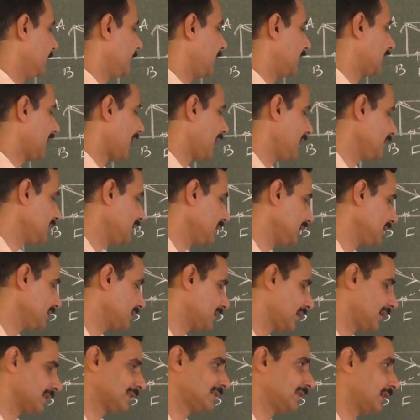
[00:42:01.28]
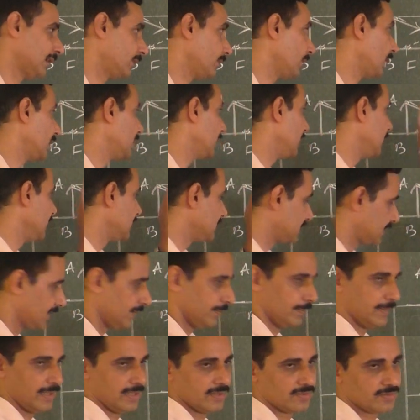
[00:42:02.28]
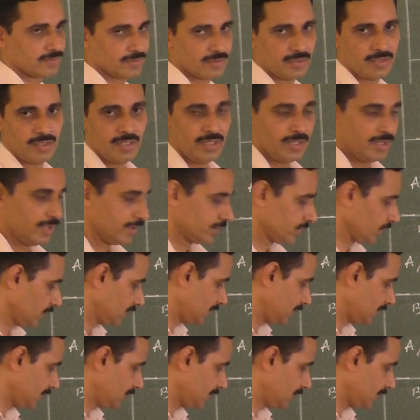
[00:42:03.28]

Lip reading: but answer is less than 1, it is diminished. So